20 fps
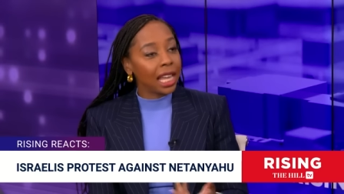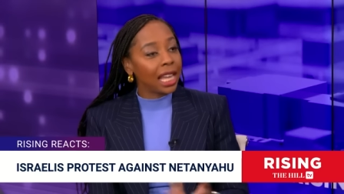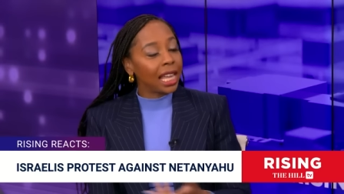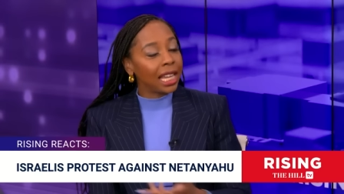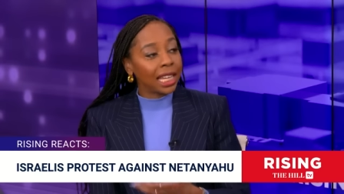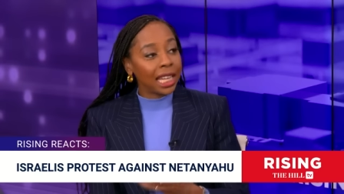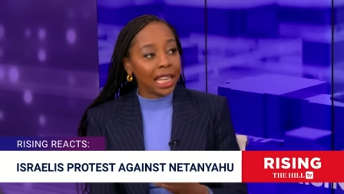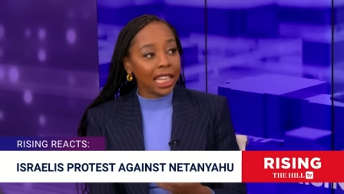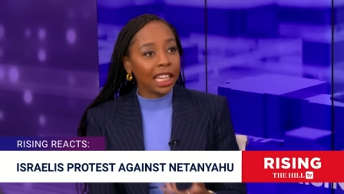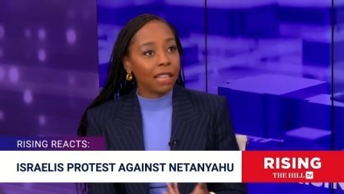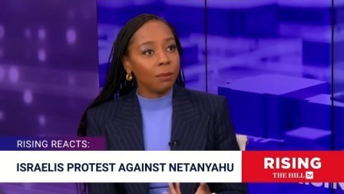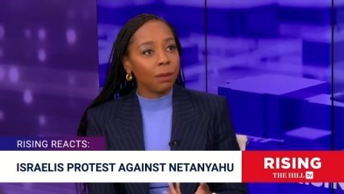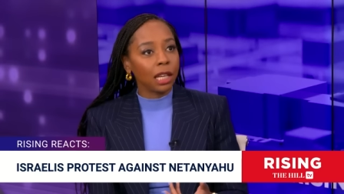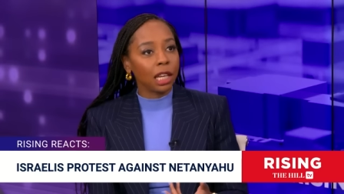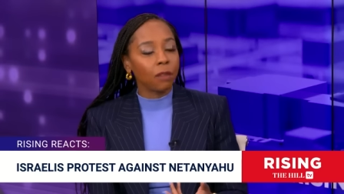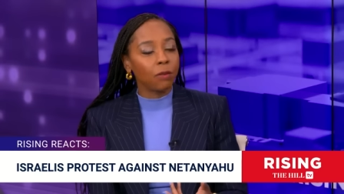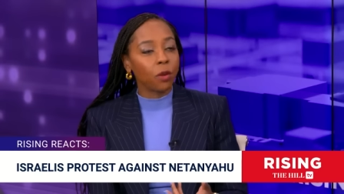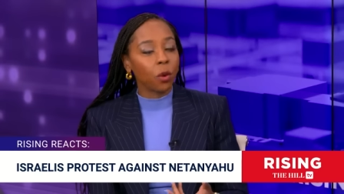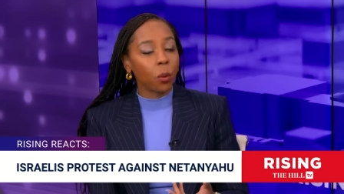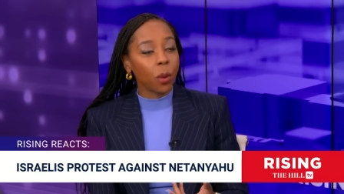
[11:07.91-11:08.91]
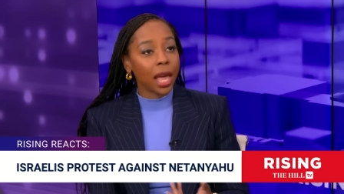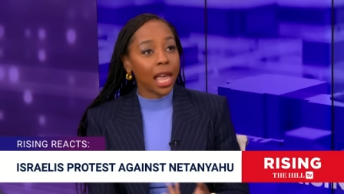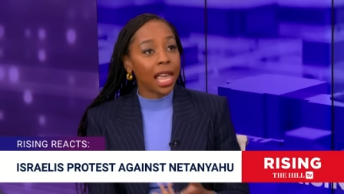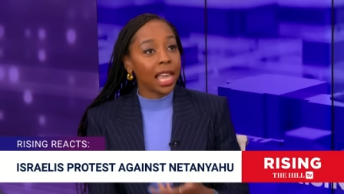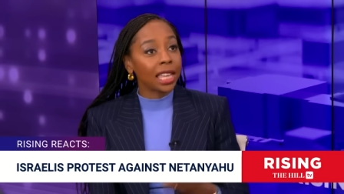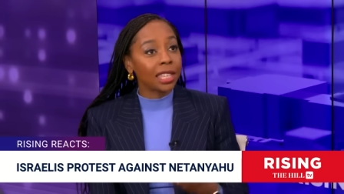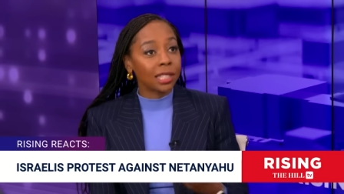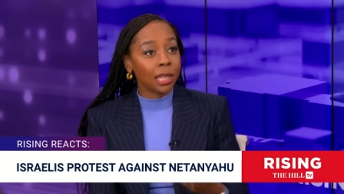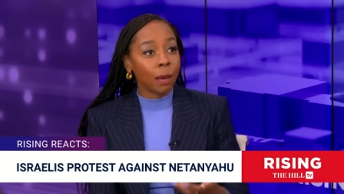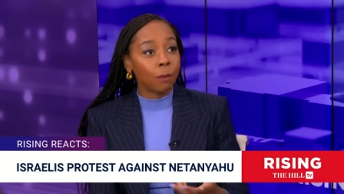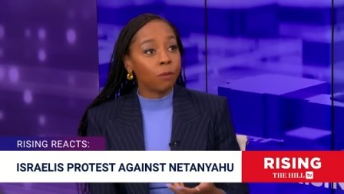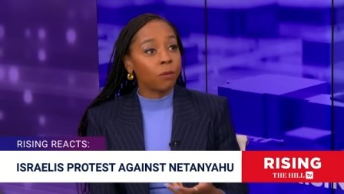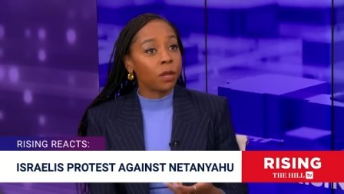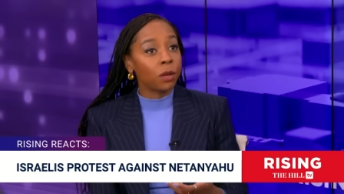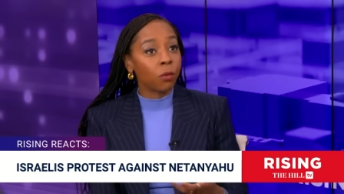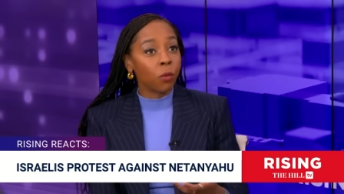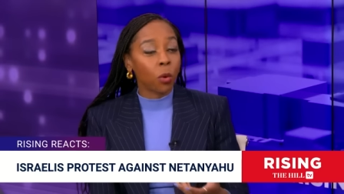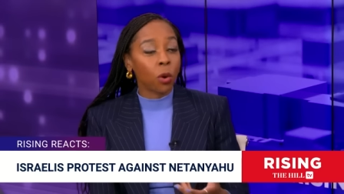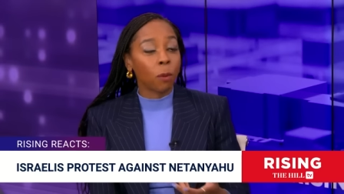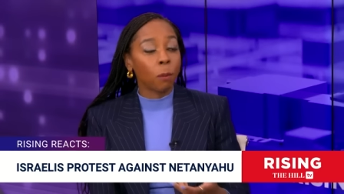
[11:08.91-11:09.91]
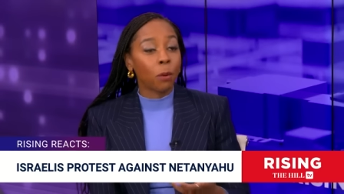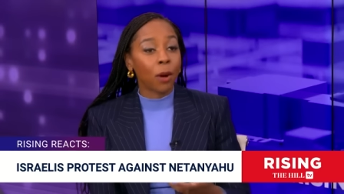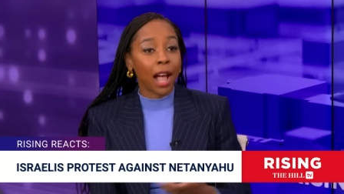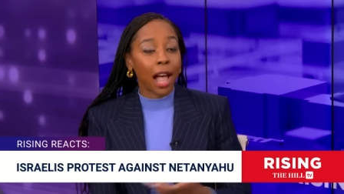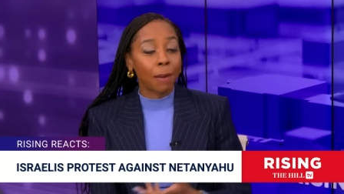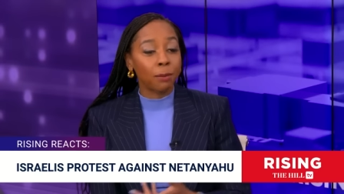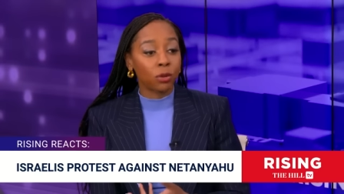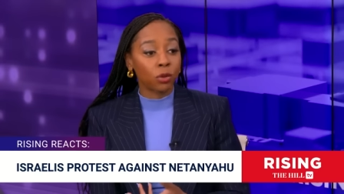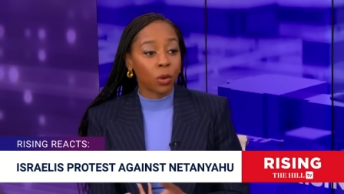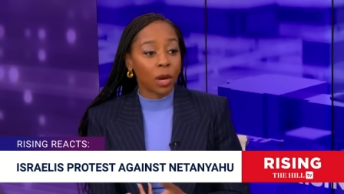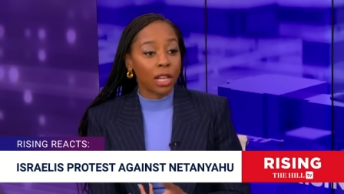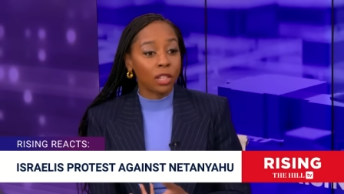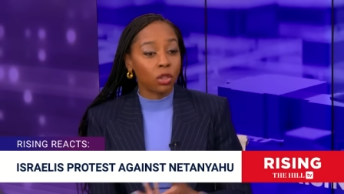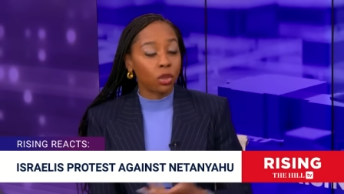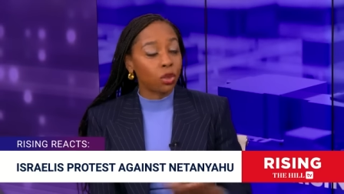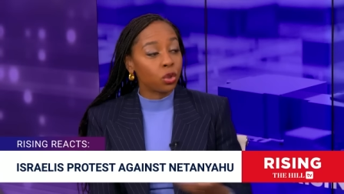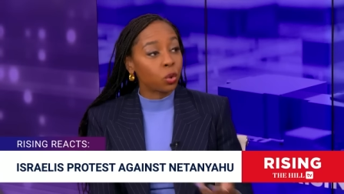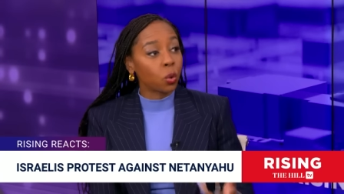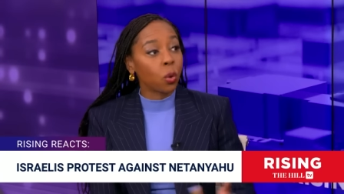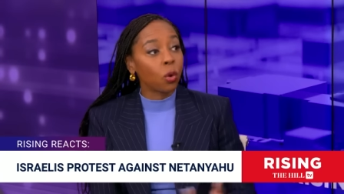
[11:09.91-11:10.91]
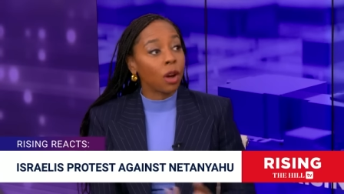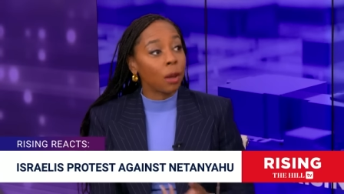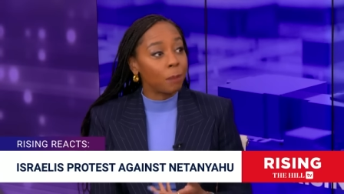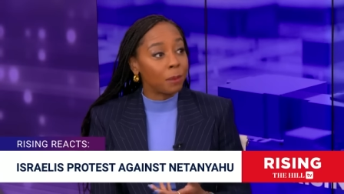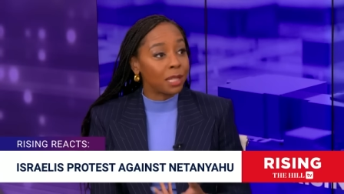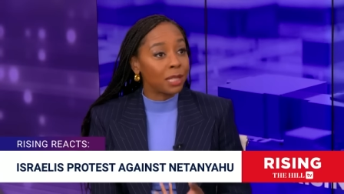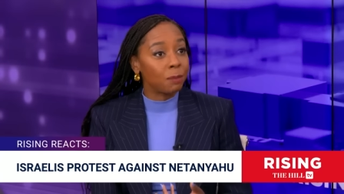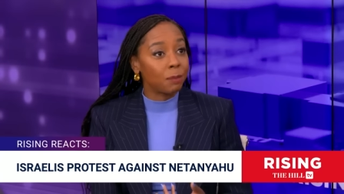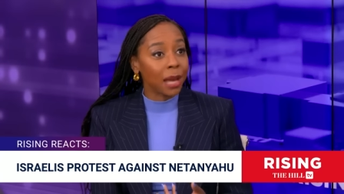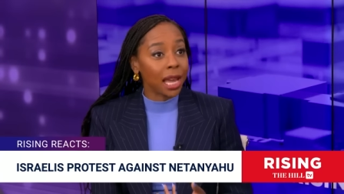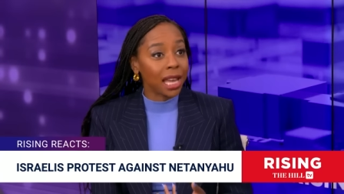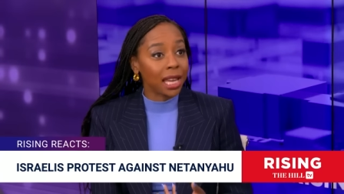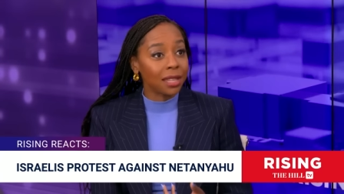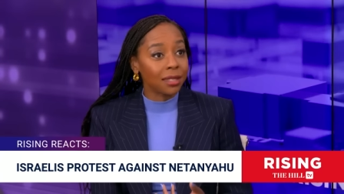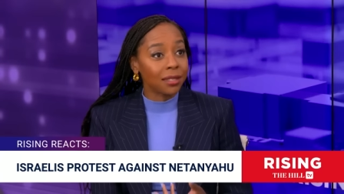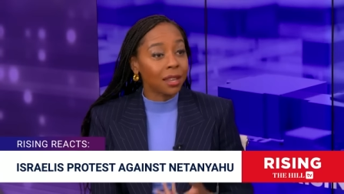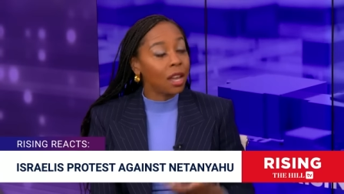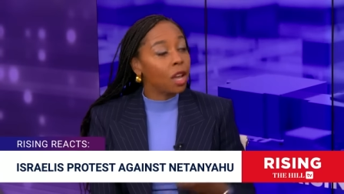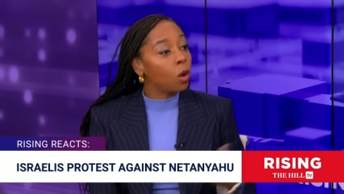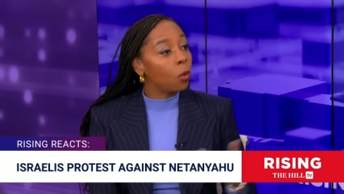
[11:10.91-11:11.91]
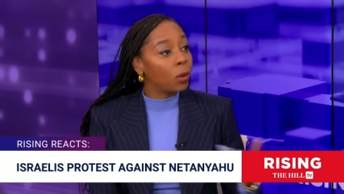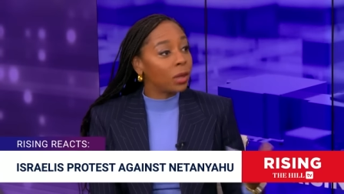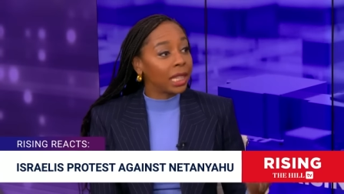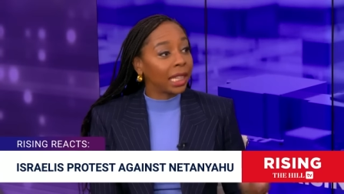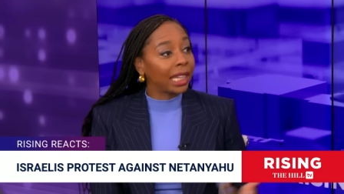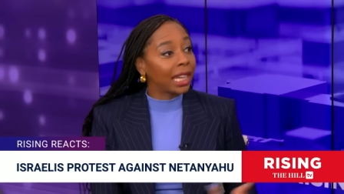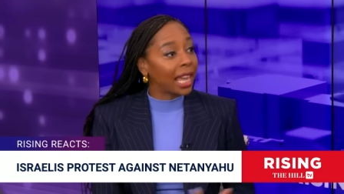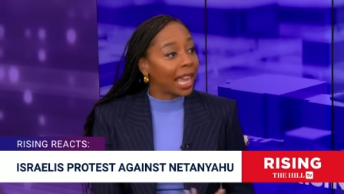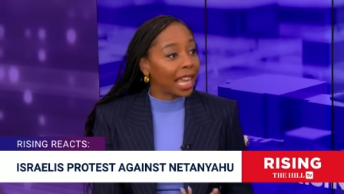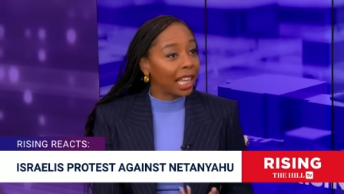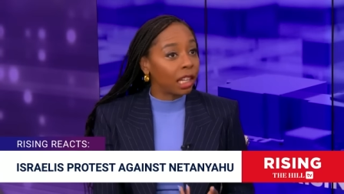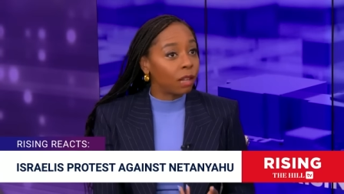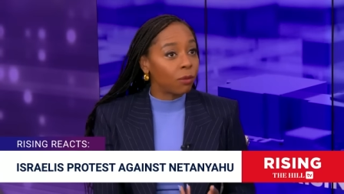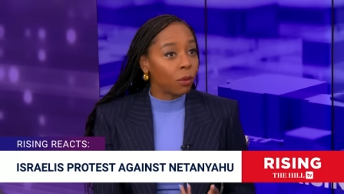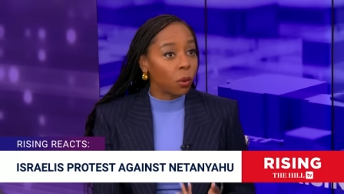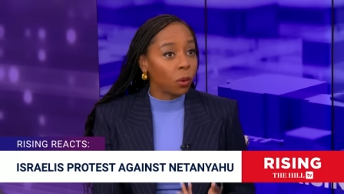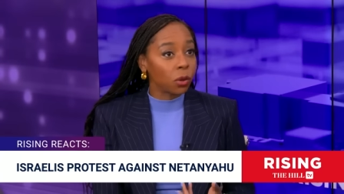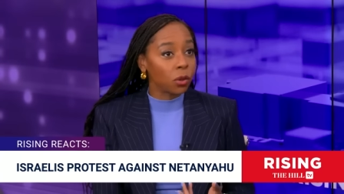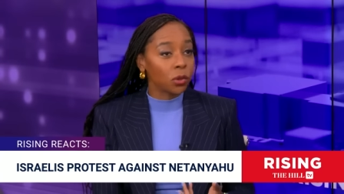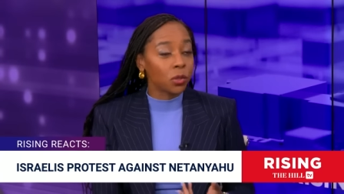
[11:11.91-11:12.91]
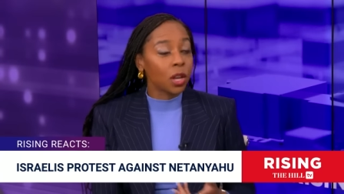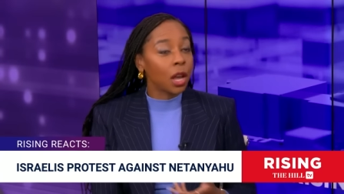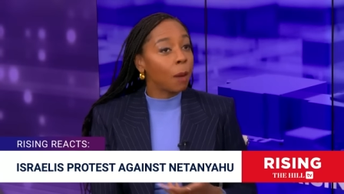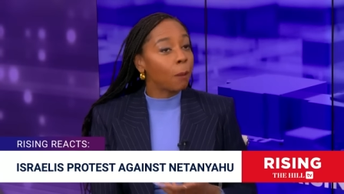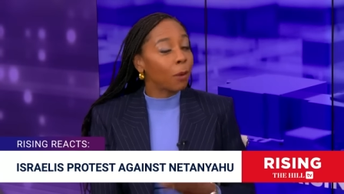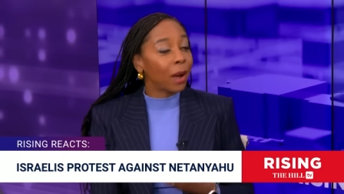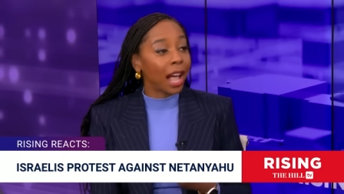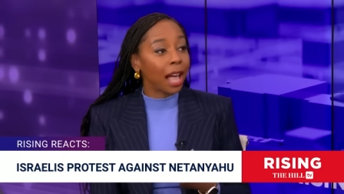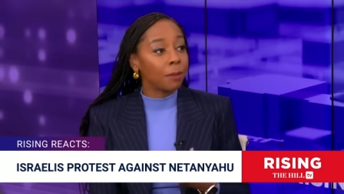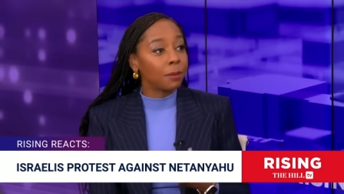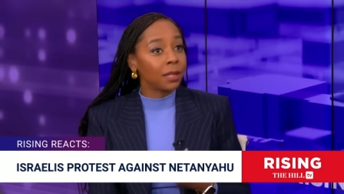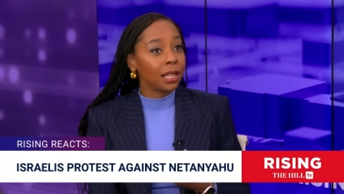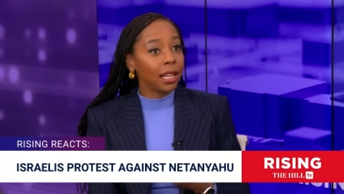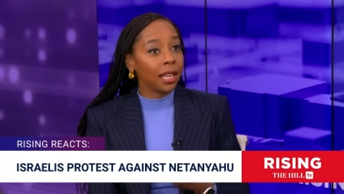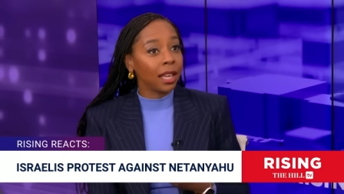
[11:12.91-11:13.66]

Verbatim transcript: in any meaningful way except for perhaps trying to shore up its base with Nikki Haley voters, perhaps